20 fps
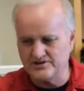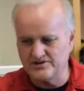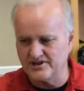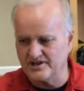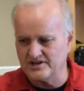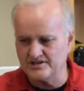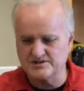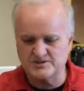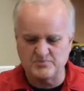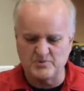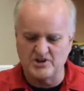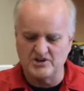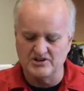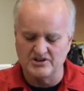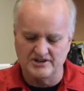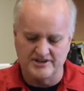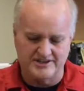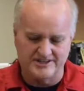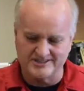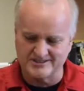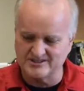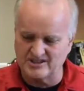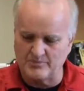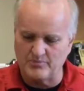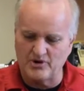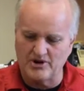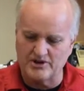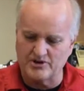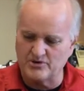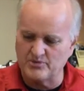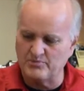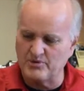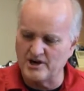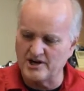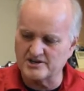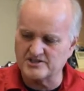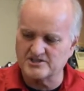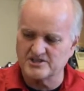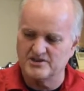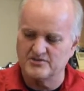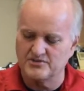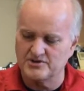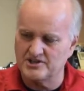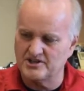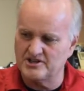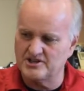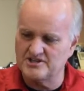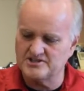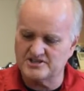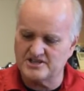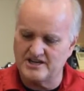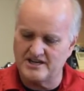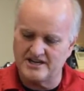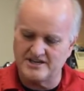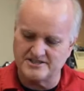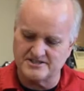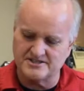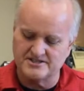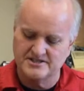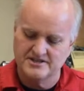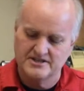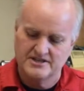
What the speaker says: You're going to spend a couple $100 on one of these guys.